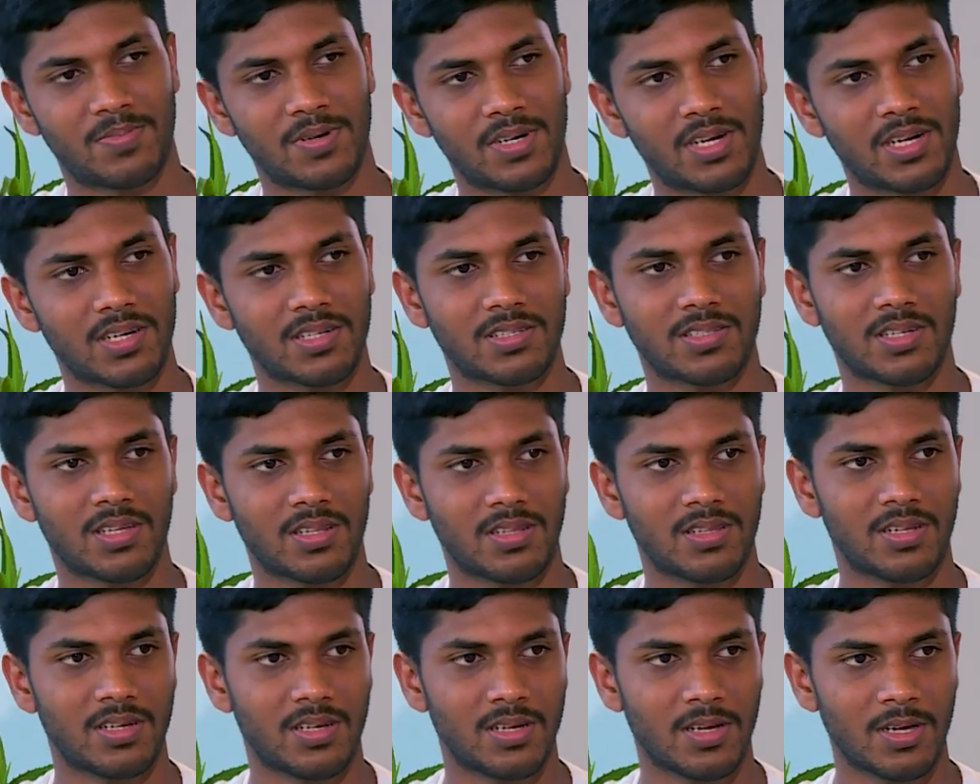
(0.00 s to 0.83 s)
products
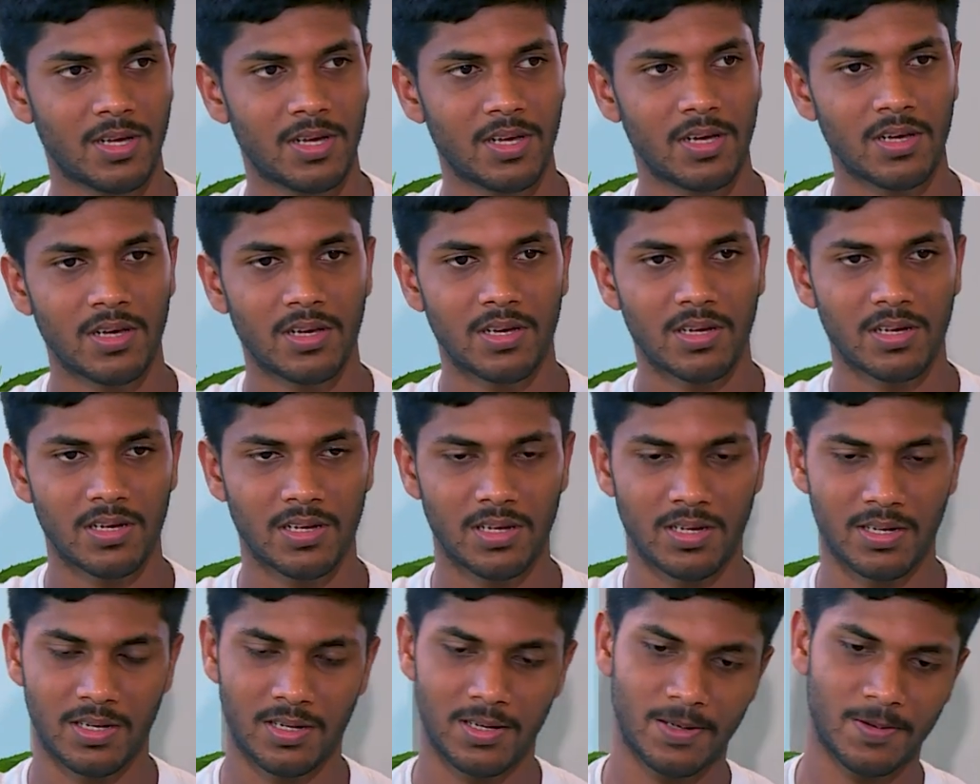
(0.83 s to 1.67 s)
and
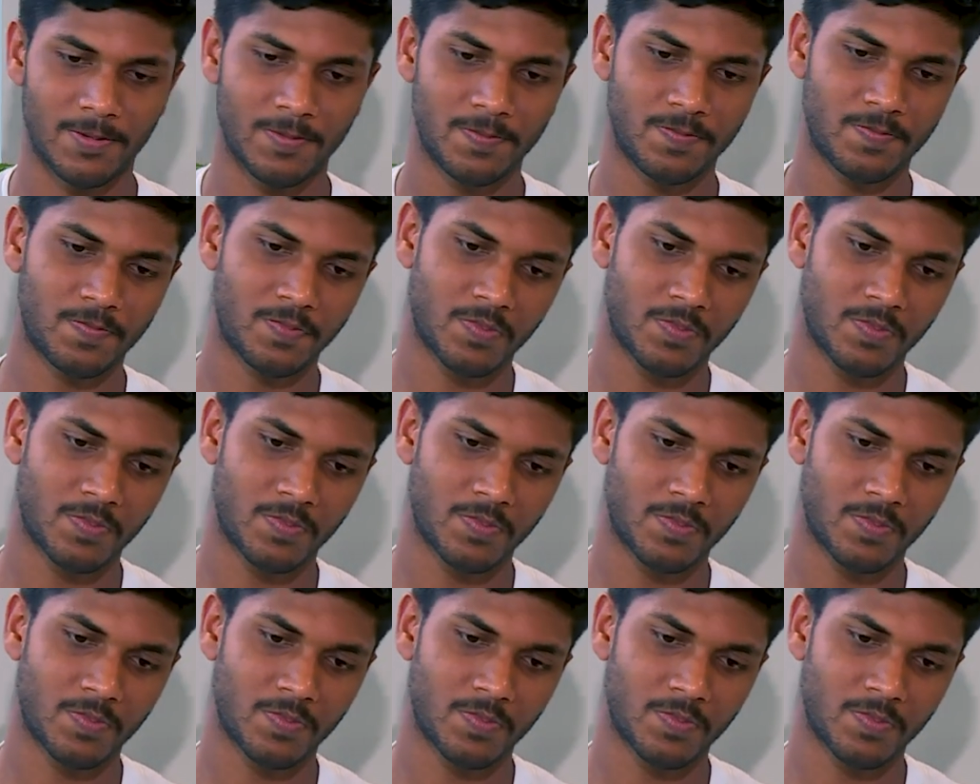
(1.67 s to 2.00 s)
the